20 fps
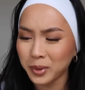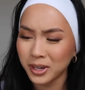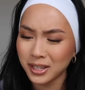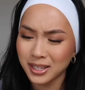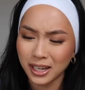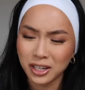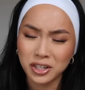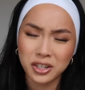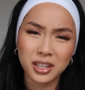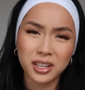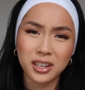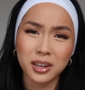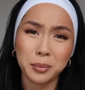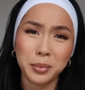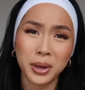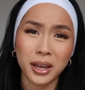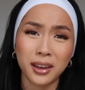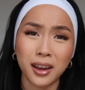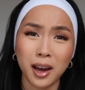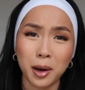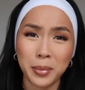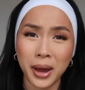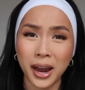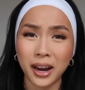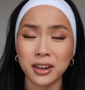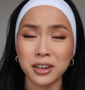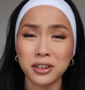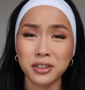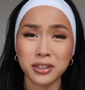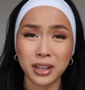but it's actually a PR
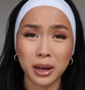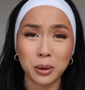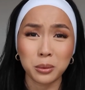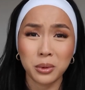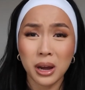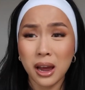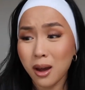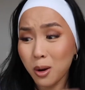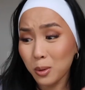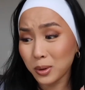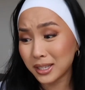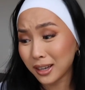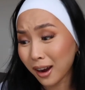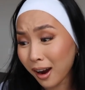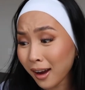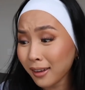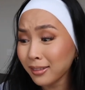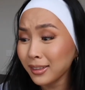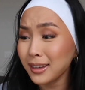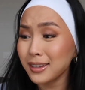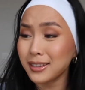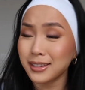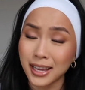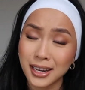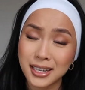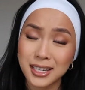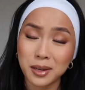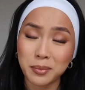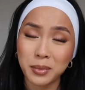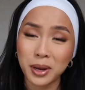package that was kindly
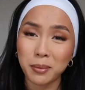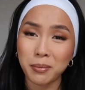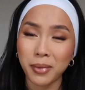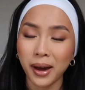sent to me